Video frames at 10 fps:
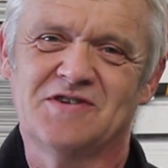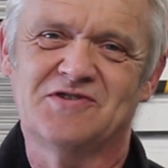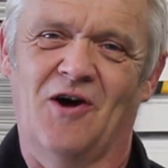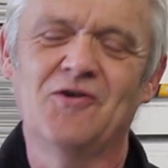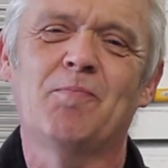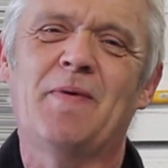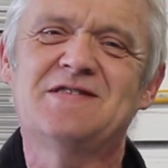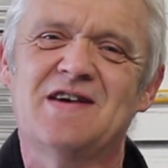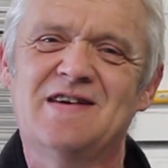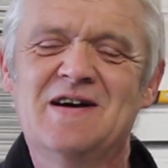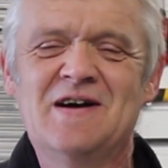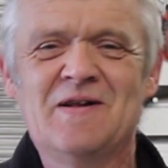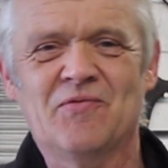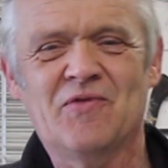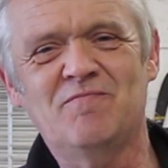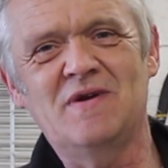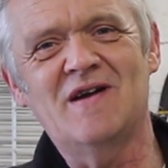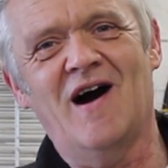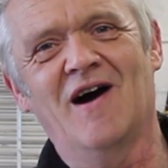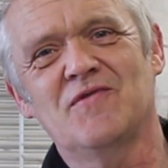Since 100 BC, they've
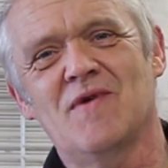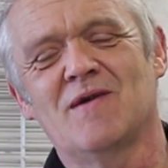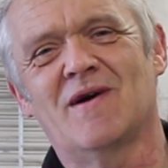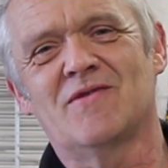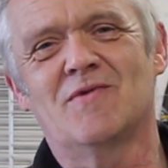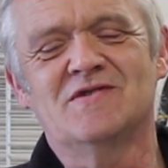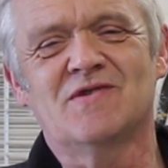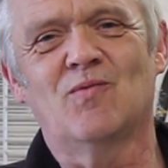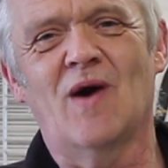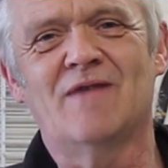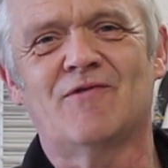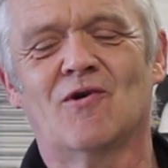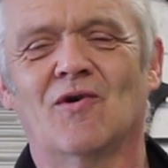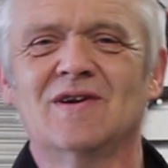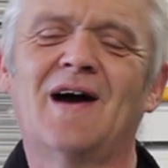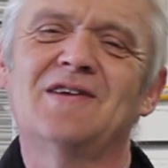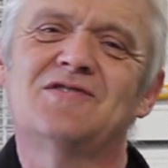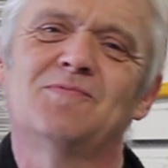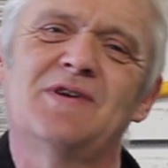been arguing whether it is a wave or a light,